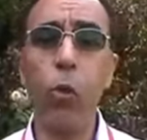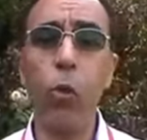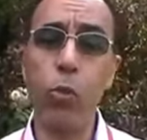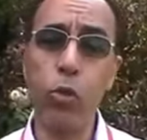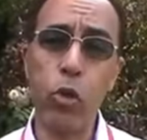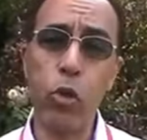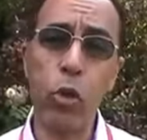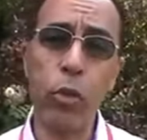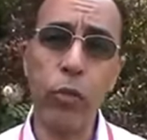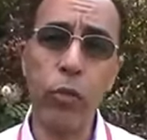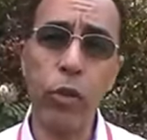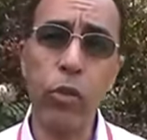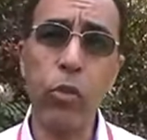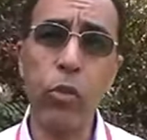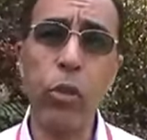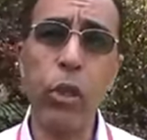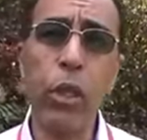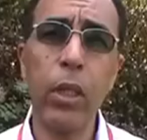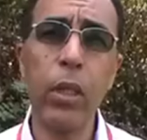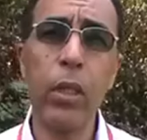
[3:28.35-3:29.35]

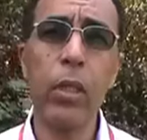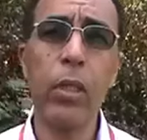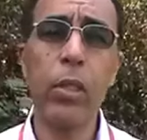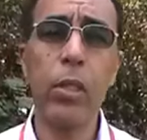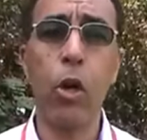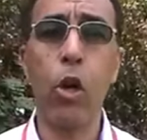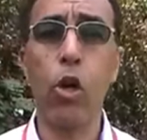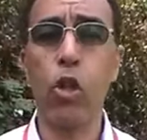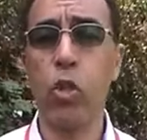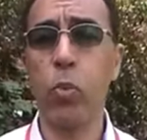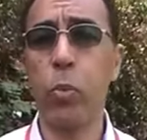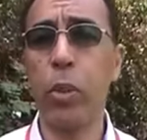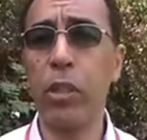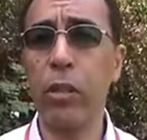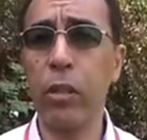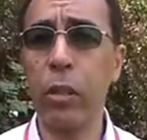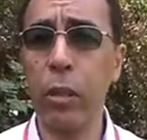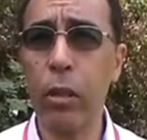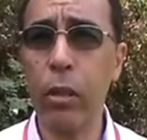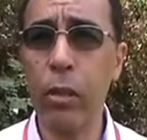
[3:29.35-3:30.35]
observatories,
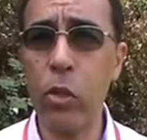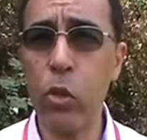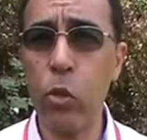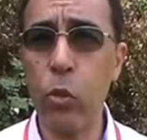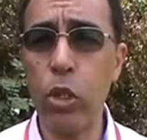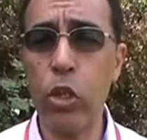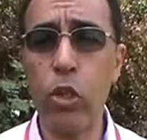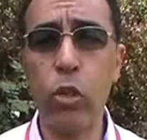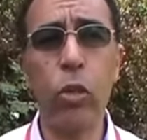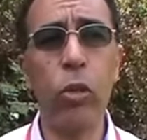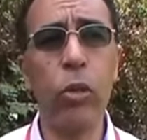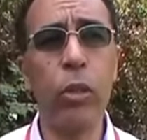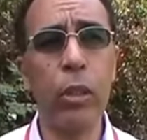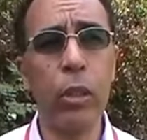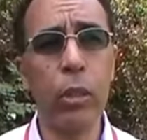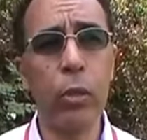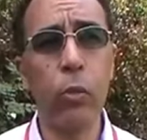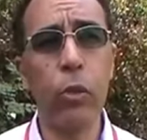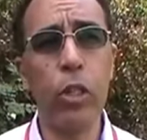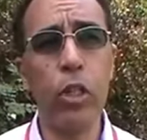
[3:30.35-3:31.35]
hospitals,
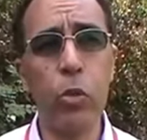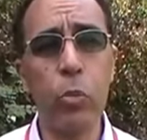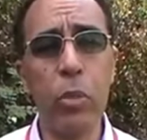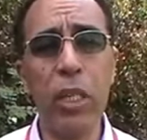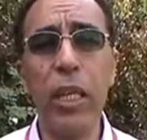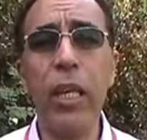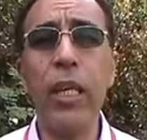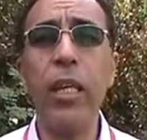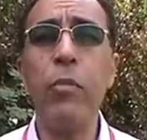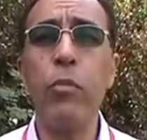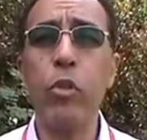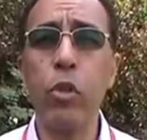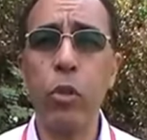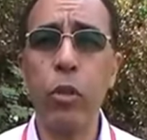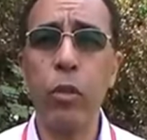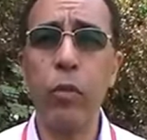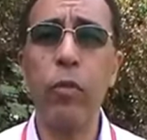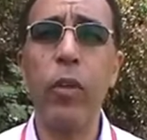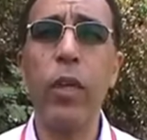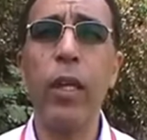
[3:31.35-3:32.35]
which became
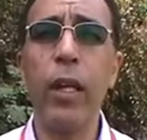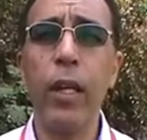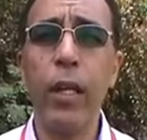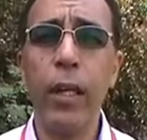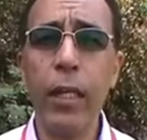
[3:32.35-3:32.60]
sort of